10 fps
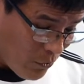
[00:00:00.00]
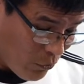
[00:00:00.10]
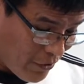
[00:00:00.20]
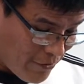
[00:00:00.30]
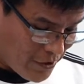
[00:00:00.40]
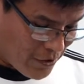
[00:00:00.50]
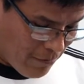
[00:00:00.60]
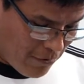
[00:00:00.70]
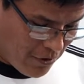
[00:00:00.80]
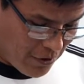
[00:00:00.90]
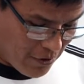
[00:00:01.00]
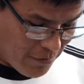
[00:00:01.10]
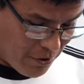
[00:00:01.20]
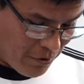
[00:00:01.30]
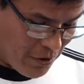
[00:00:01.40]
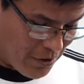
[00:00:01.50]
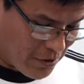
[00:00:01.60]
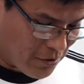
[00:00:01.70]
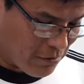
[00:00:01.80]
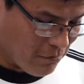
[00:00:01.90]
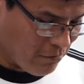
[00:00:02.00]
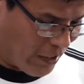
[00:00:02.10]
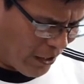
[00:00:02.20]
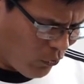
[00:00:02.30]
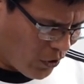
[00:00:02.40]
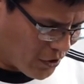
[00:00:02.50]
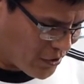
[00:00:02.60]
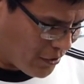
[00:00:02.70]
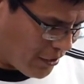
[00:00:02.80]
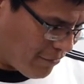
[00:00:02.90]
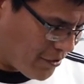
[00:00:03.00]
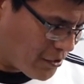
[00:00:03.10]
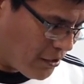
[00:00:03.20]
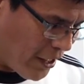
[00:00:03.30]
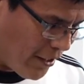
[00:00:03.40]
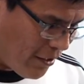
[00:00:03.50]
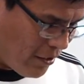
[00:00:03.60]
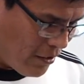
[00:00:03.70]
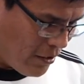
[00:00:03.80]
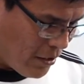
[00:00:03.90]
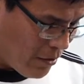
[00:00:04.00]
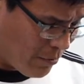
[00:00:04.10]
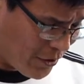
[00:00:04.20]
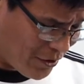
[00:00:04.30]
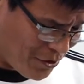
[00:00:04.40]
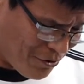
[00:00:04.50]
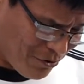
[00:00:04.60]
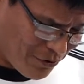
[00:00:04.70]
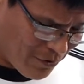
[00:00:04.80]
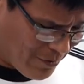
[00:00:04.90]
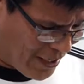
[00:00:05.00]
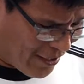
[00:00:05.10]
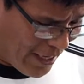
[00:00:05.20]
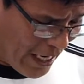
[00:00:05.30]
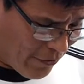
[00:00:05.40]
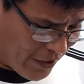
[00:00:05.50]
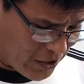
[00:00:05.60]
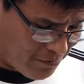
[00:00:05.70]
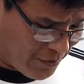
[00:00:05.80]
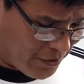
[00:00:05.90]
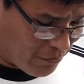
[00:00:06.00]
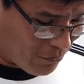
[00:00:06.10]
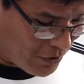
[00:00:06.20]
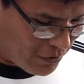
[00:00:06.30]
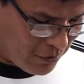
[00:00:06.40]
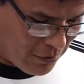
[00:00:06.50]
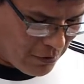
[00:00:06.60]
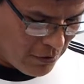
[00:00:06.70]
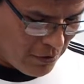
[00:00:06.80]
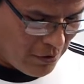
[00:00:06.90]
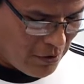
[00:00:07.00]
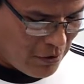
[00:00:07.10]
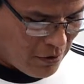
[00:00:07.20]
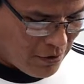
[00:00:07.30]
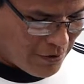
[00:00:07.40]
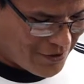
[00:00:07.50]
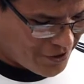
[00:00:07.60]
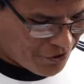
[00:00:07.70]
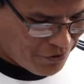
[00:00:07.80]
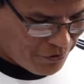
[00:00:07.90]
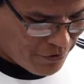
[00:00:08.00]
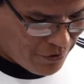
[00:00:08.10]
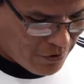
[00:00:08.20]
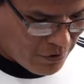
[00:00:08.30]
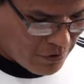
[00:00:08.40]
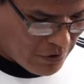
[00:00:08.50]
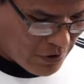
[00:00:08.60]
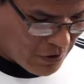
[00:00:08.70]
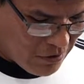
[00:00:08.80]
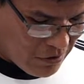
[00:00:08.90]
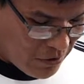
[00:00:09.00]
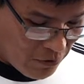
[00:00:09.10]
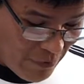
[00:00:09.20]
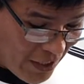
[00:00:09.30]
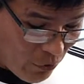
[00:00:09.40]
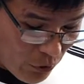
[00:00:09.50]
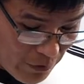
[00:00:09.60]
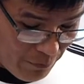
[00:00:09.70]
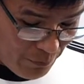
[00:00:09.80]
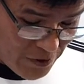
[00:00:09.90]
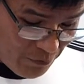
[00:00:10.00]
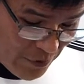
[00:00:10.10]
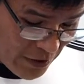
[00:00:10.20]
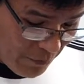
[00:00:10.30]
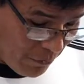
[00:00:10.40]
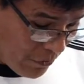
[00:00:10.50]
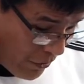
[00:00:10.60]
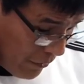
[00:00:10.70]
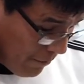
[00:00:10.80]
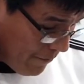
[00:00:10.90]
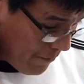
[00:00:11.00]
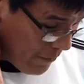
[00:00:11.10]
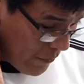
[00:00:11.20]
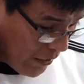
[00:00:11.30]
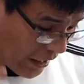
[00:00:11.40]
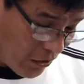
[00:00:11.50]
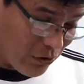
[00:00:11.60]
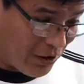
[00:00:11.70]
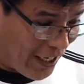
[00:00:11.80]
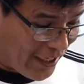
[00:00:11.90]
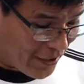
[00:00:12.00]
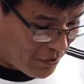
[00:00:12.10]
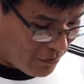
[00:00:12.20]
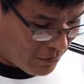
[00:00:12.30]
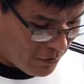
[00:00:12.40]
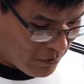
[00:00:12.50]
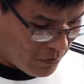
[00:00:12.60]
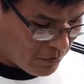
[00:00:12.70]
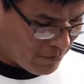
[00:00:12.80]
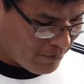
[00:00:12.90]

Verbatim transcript: What if there's something here between us? I don't want to start off as a liar, but the truth, no matter how I explain it well, is the truth no matter what spin I put on it. I could lie too.